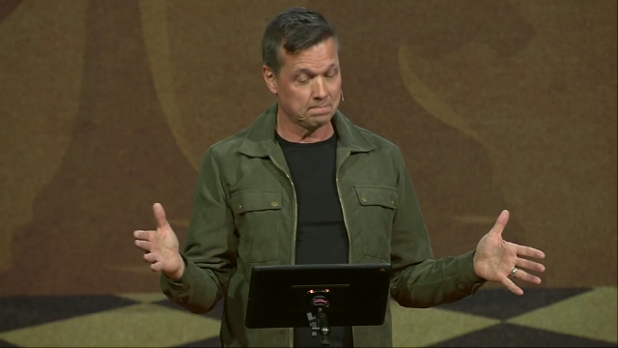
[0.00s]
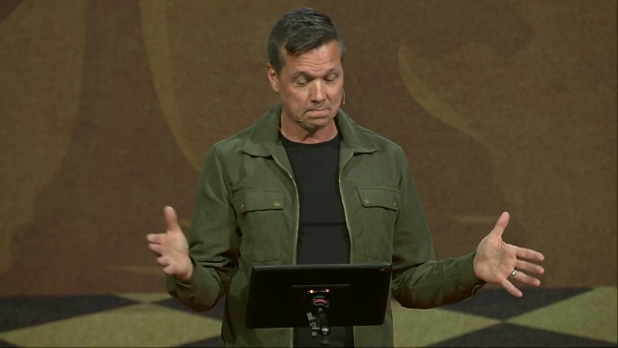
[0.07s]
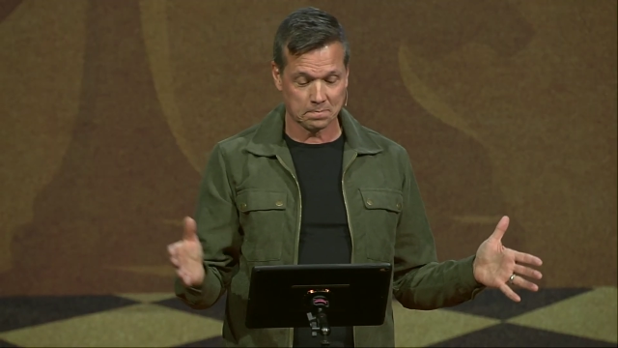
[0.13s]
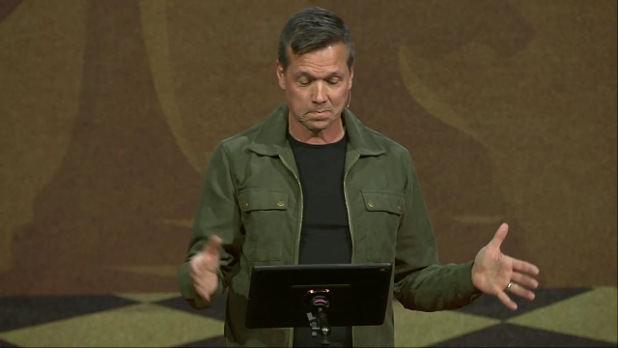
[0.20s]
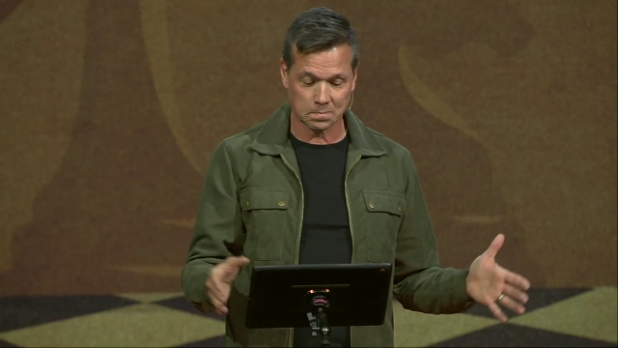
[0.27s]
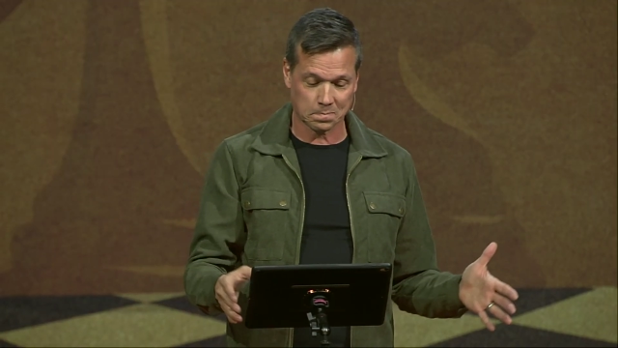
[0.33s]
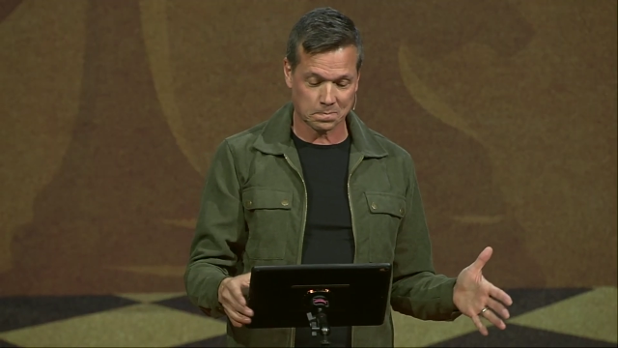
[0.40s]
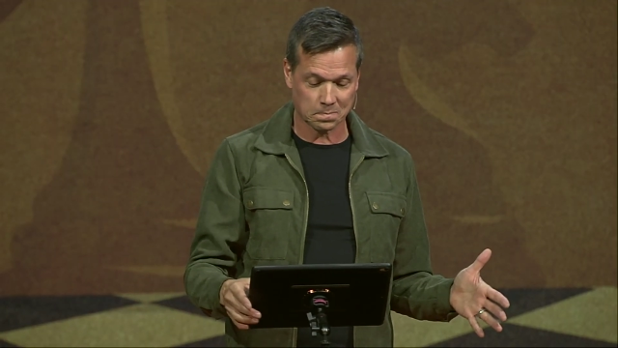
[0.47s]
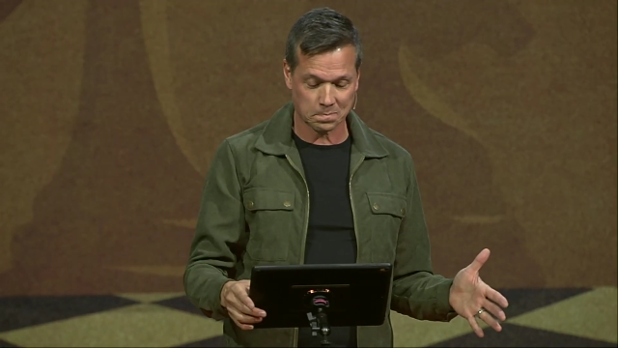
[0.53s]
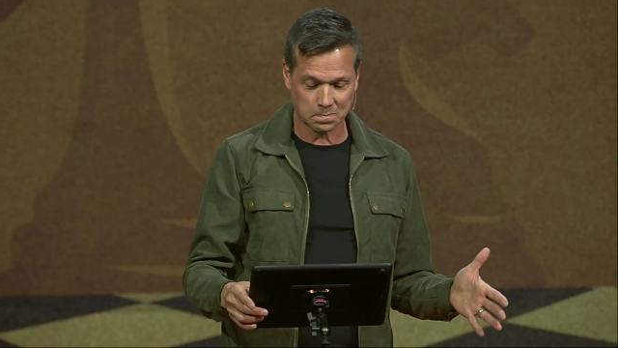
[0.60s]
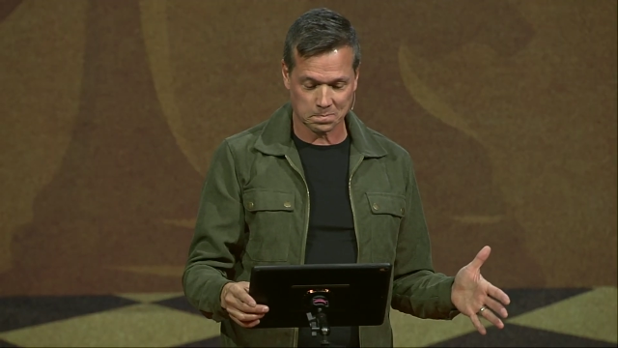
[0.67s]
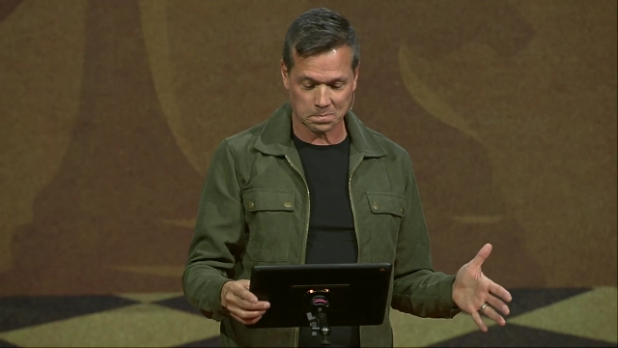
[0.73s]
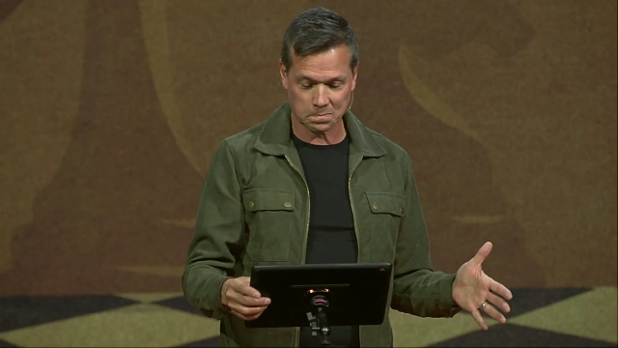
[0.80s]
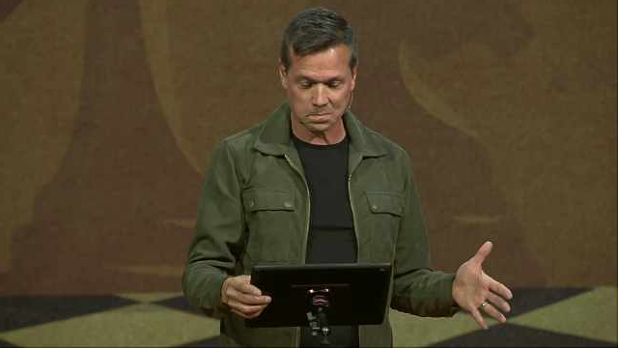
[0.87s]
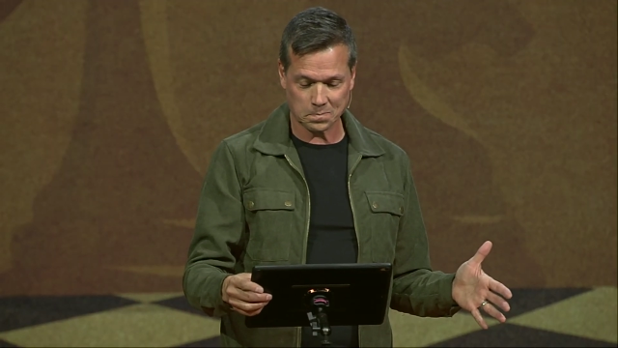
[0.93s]

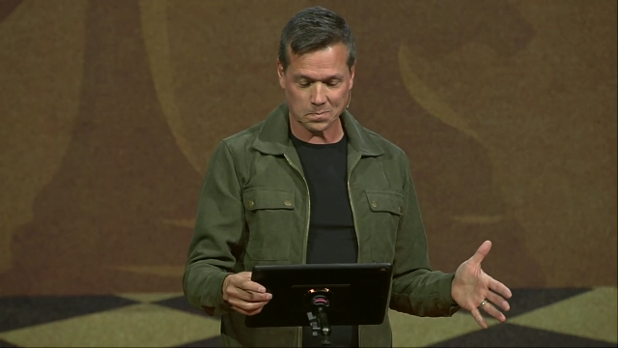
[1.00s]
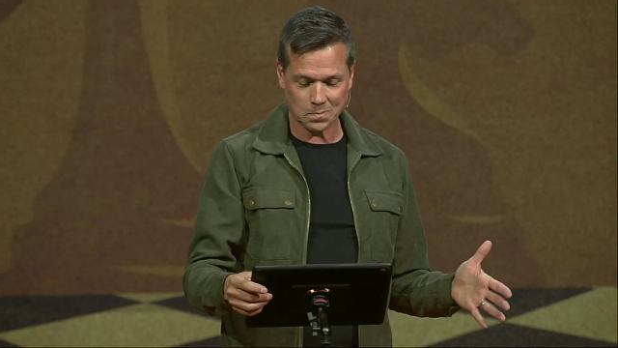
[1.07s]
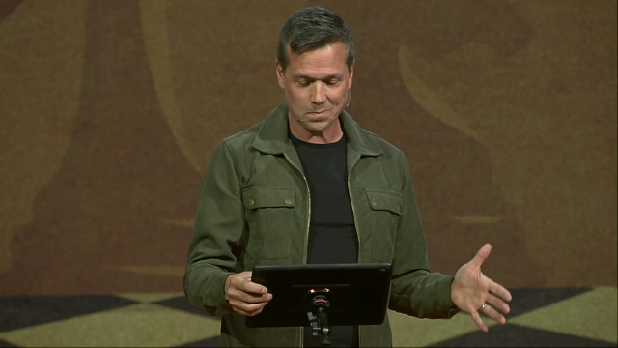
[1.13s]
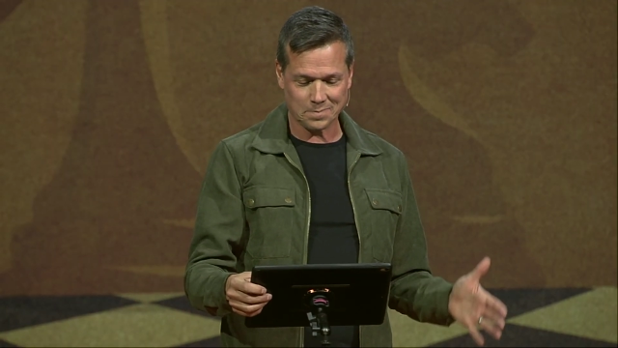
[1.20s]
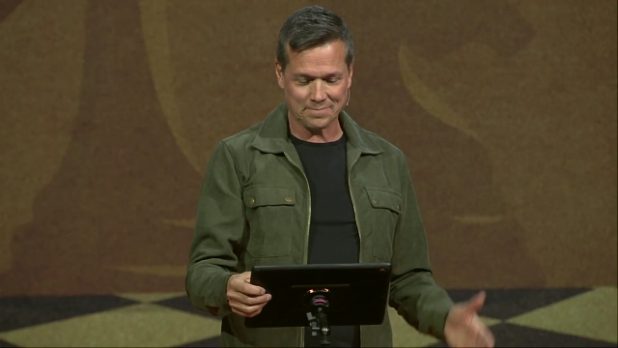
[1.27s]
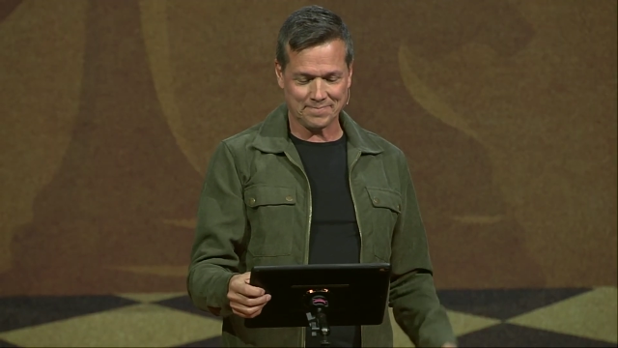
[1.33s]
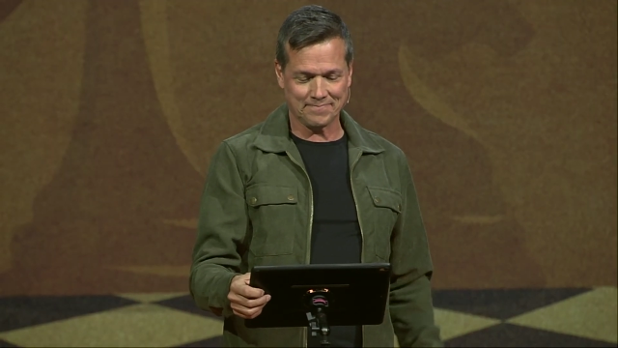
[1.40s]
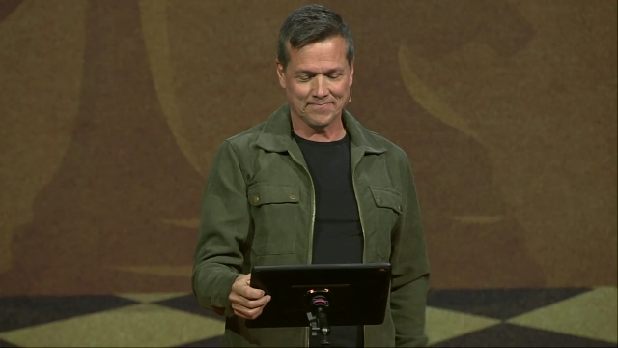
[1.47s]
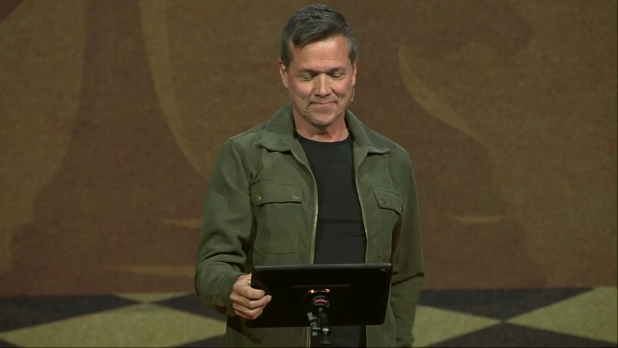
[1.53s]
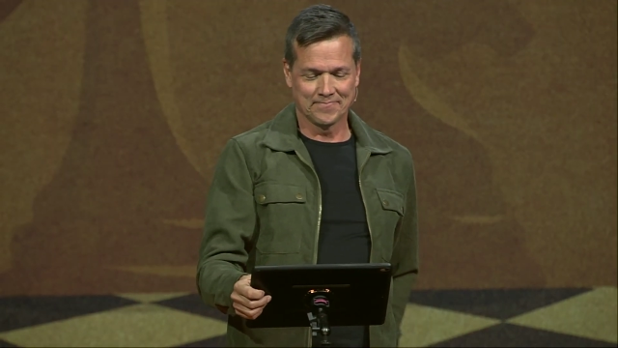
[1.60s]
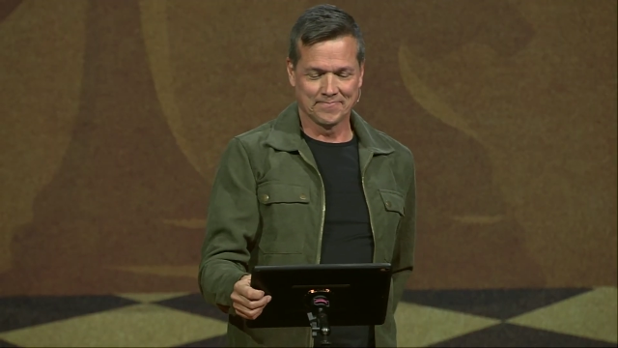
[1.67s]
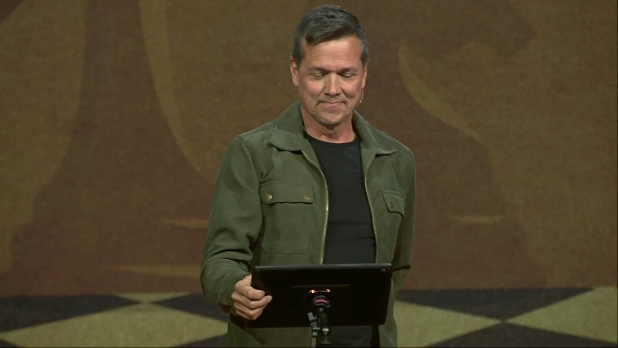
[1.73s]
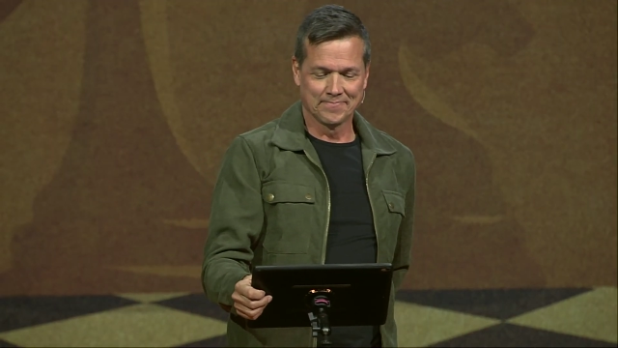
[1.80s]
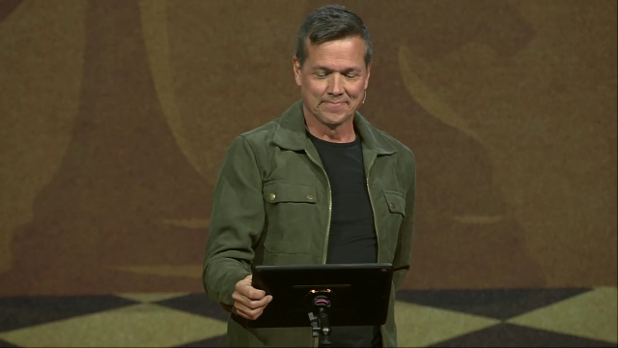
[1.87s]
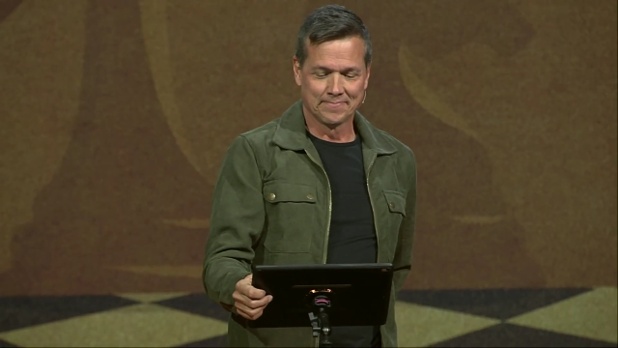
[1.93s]
Nobody speaks.